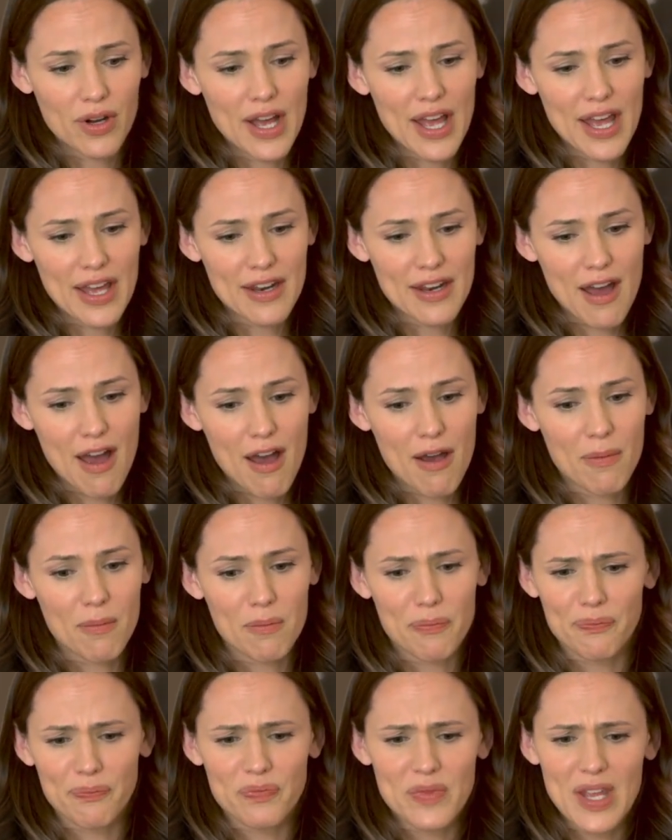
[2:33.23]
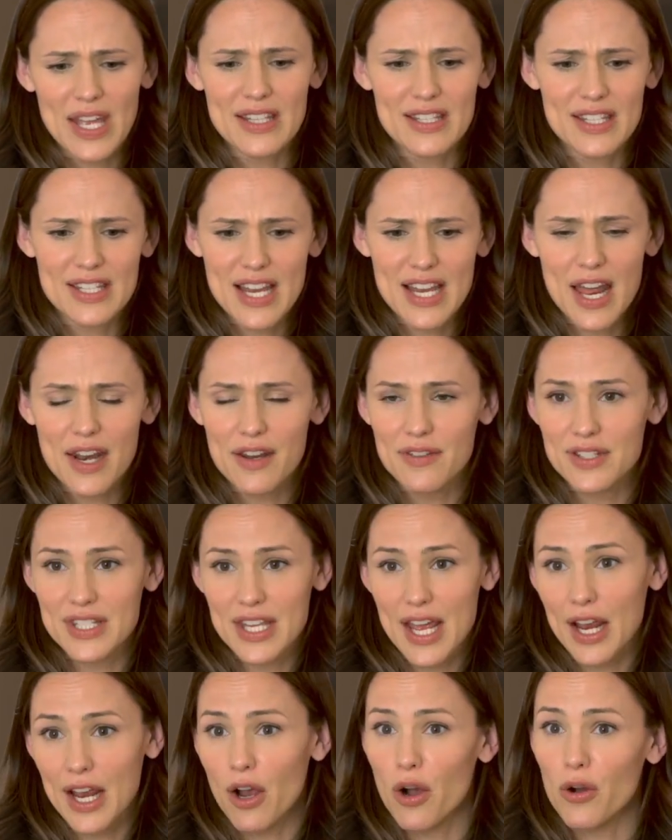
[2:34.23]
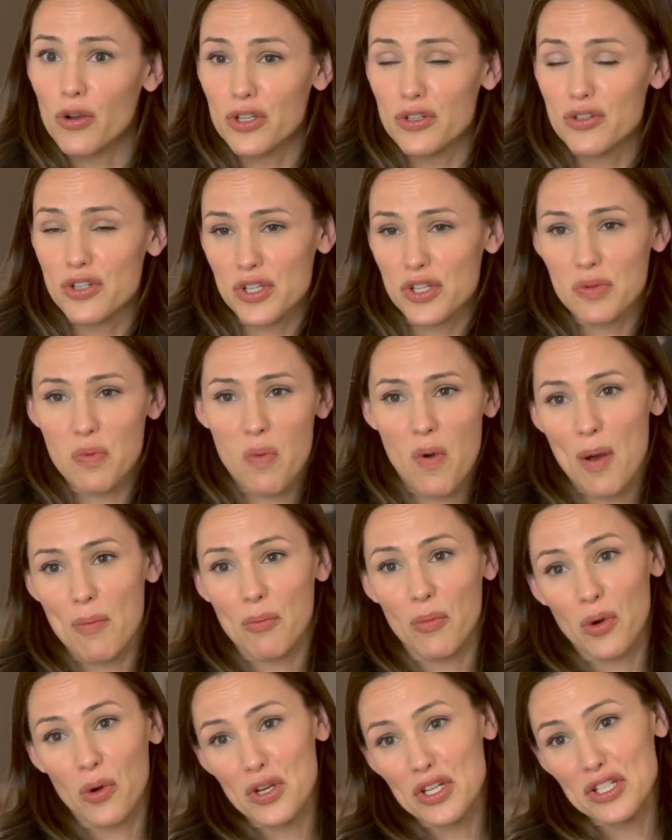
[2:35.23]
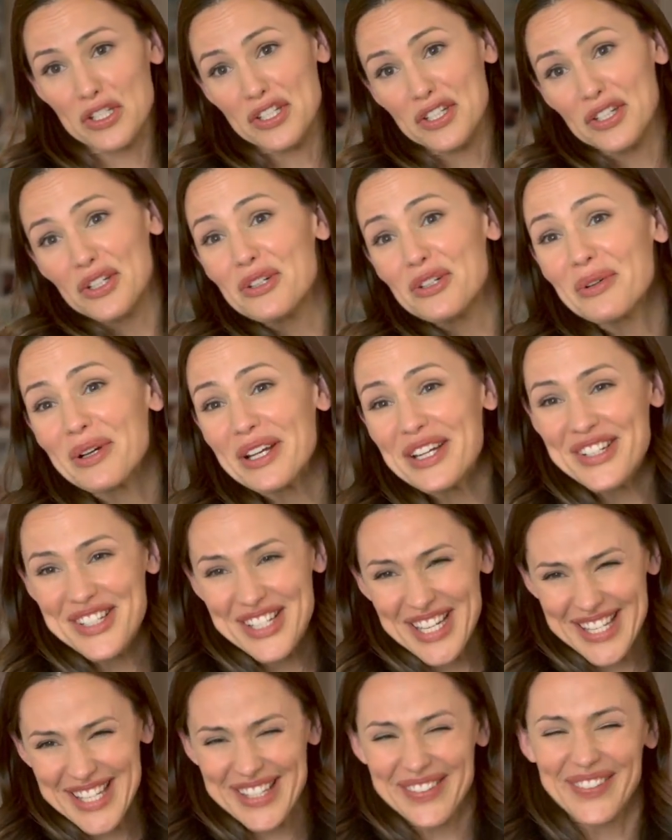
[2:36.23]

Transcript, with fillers: And um, instead of saying, "Oh, you just want more to do," or "You just